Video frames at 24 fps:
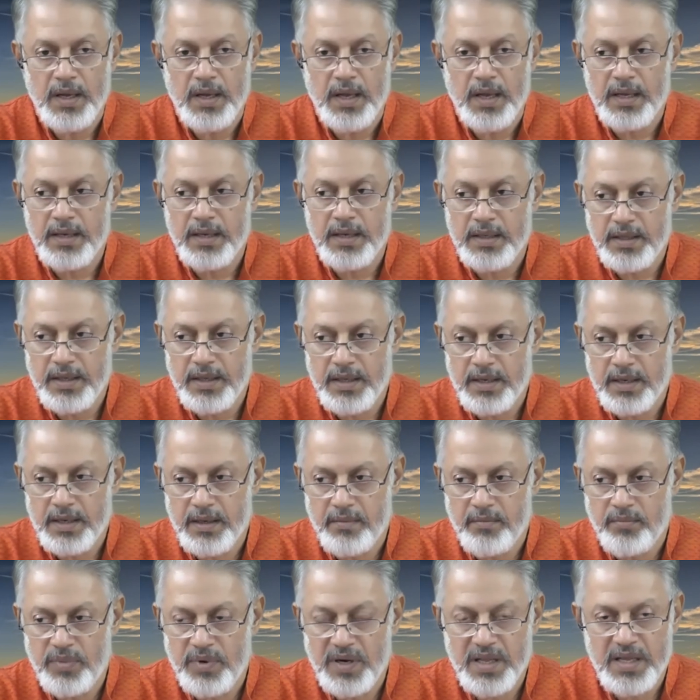and
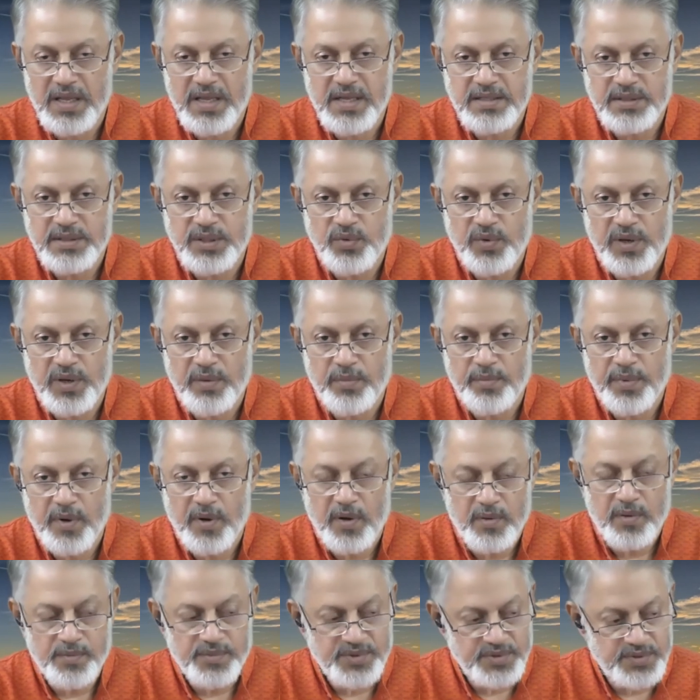then place your
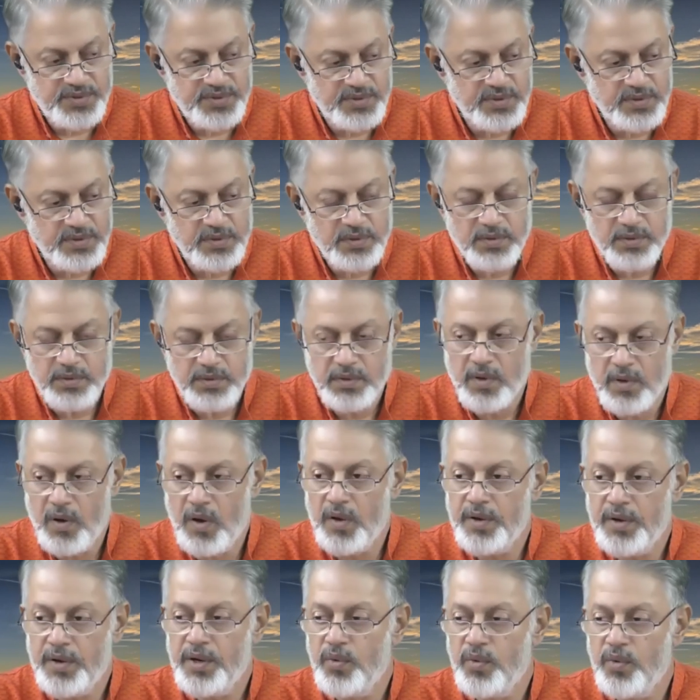palms
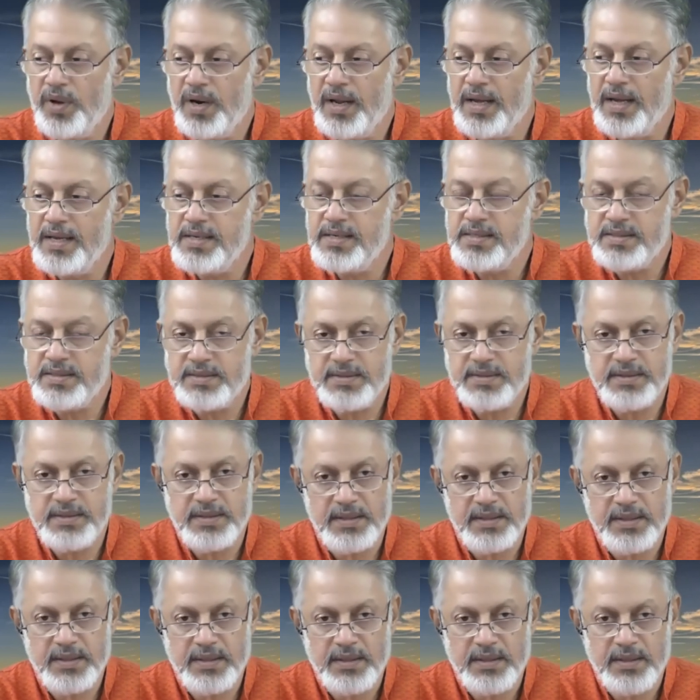on your eyes,
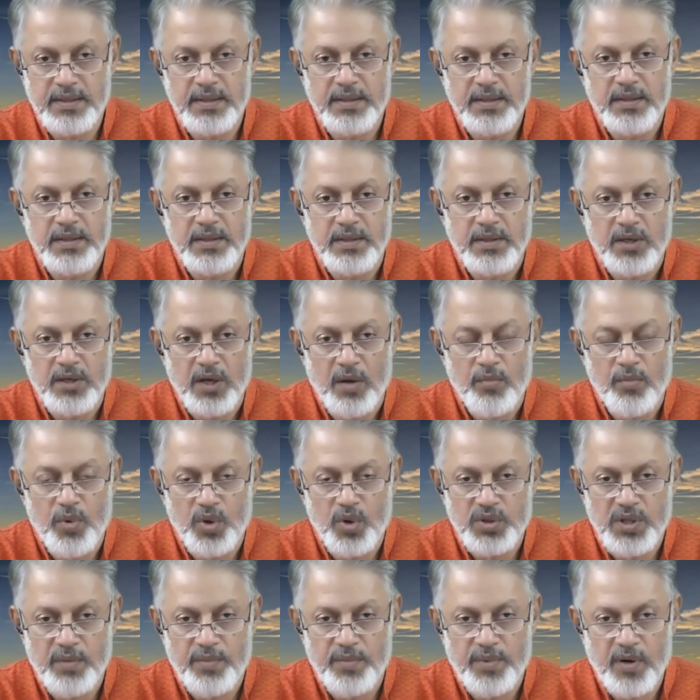
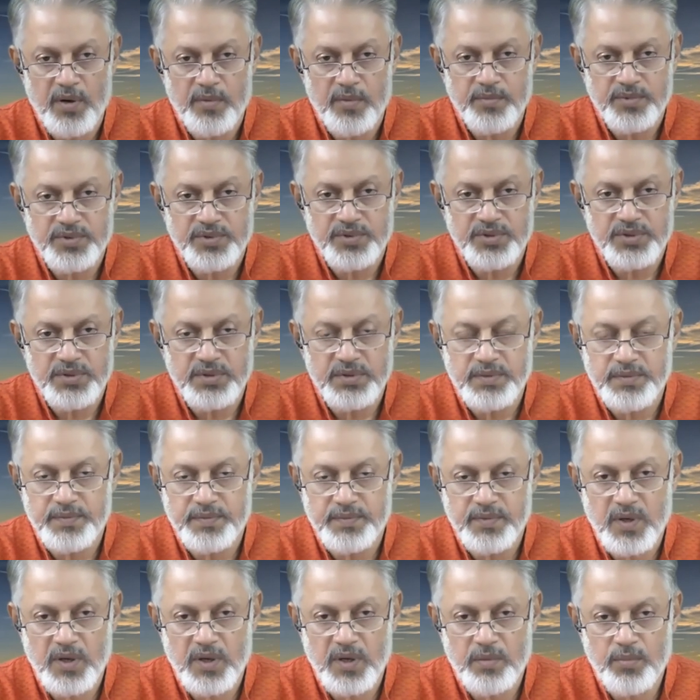both the palms
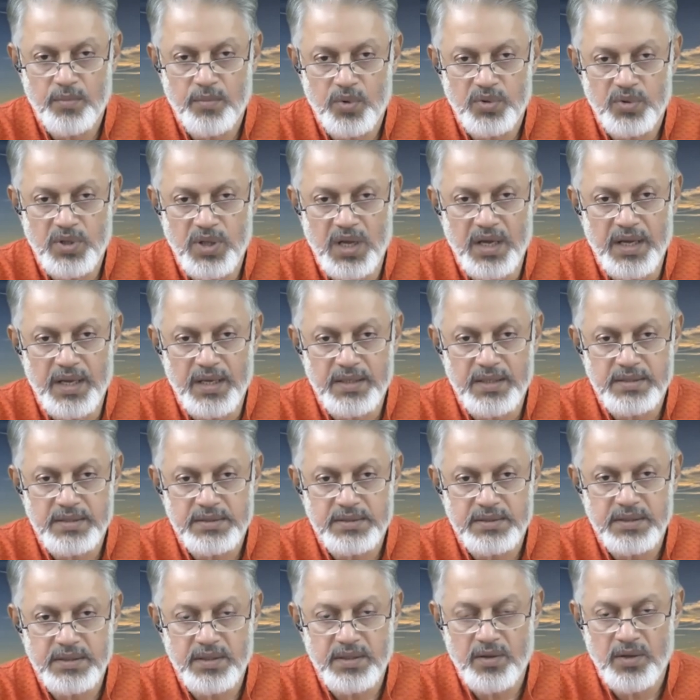on both the eyes.